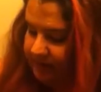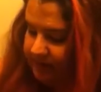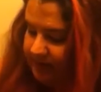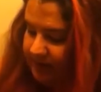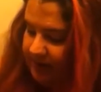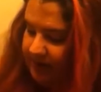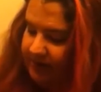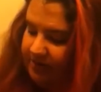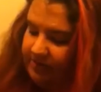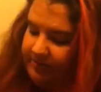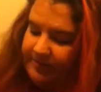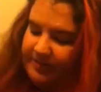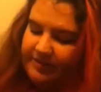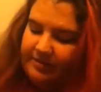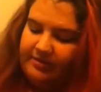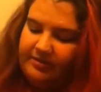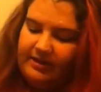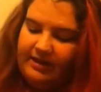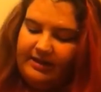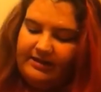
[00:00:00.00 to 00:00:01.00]
The other
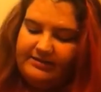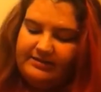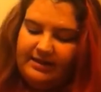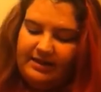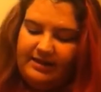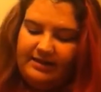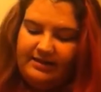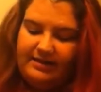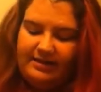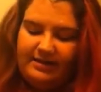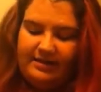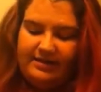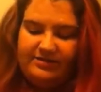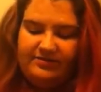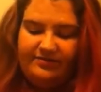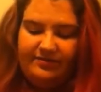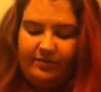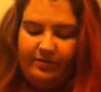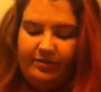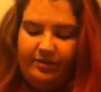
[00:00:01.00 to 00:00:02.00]
pill that I take
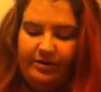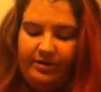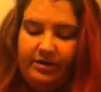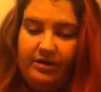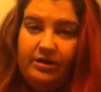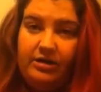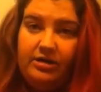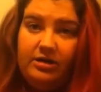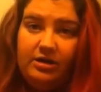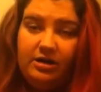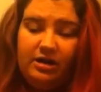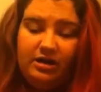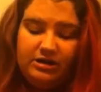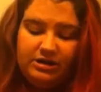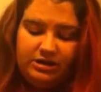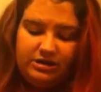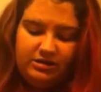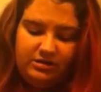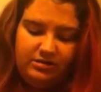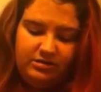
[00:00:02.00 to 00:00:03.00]
is for
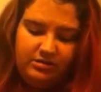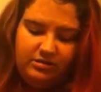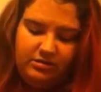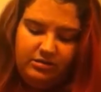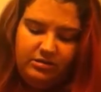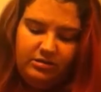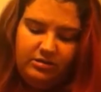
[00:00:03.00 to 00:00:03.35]
nausea.